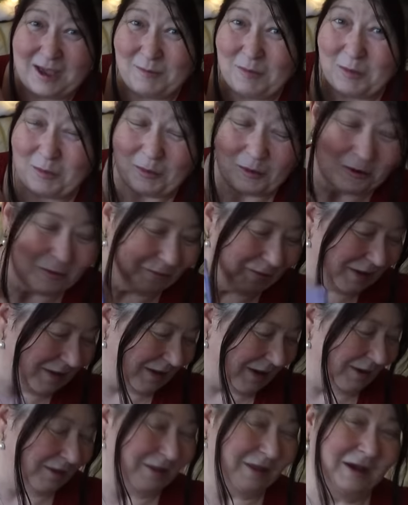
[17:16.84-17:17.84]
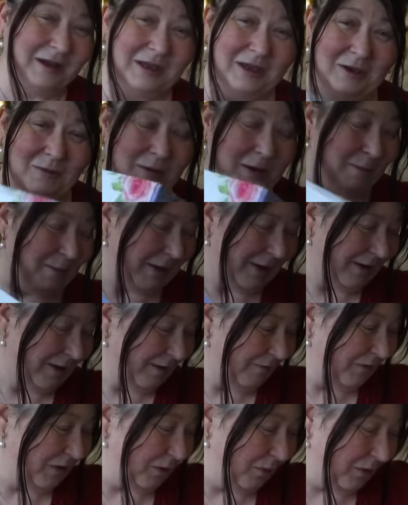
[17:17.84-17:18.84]
Emma bought me that. Thank you, Emma,
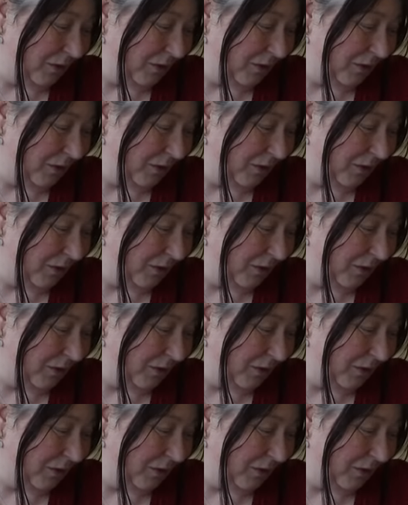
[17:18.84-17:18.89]
if you're